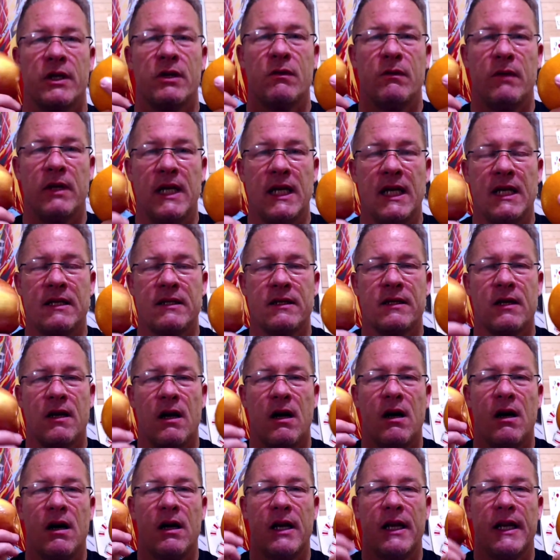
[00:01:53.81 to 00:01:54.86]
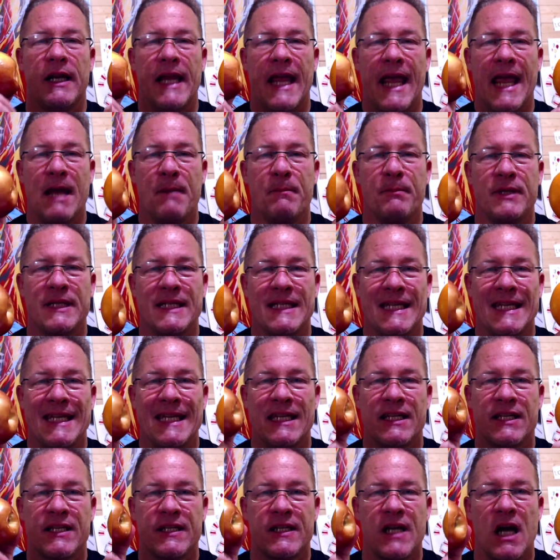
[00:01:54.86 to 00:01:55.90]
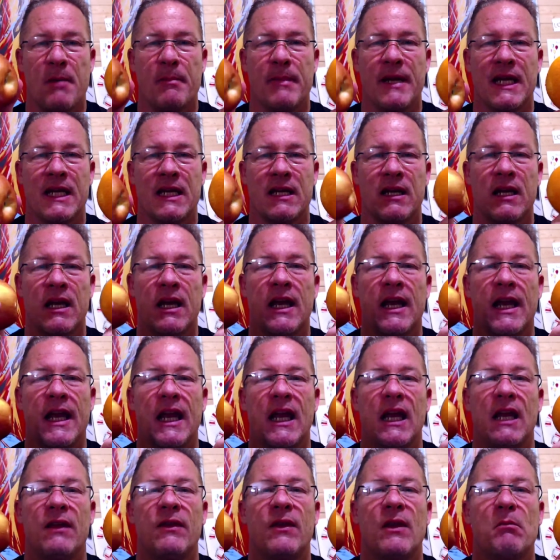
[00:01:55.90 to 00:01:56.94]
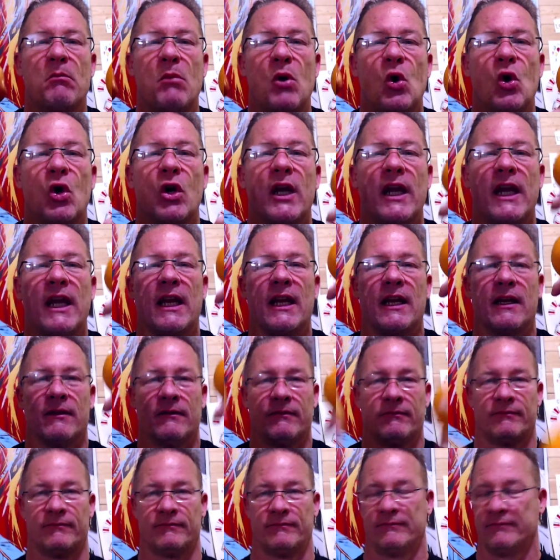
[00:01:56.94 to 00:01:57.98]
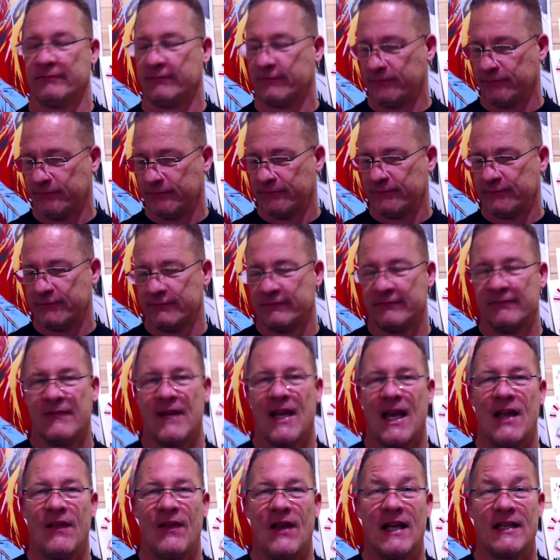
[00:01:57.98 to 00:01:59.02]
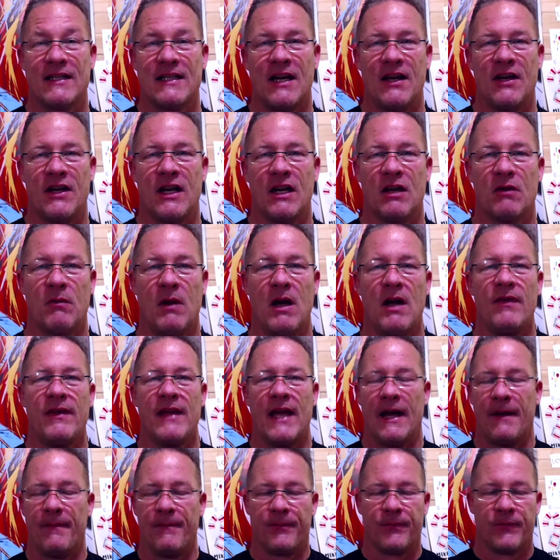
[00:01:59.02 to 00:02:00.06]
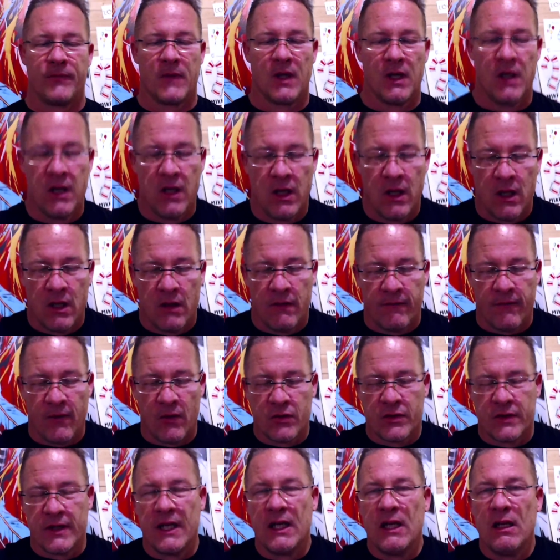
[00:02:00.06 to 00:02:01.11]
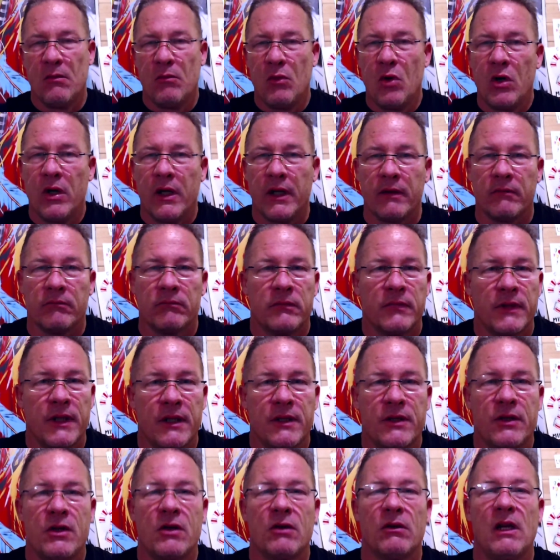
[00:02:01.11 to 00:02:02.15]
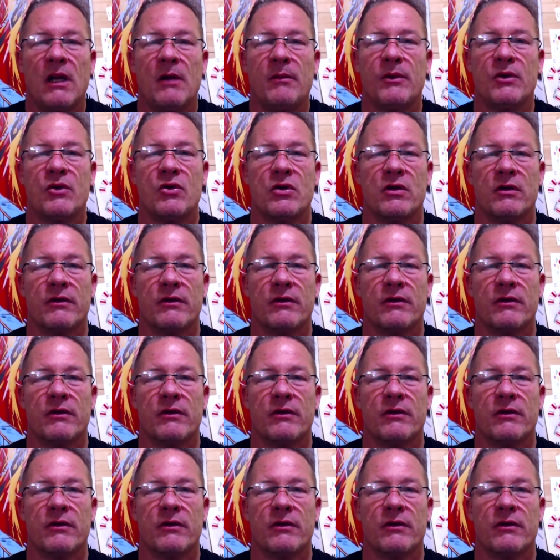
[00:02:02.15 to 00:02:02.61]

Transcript: You eat on an empty stomach in the morning. And that's how you get around that. First thing in the morning, you do your lemon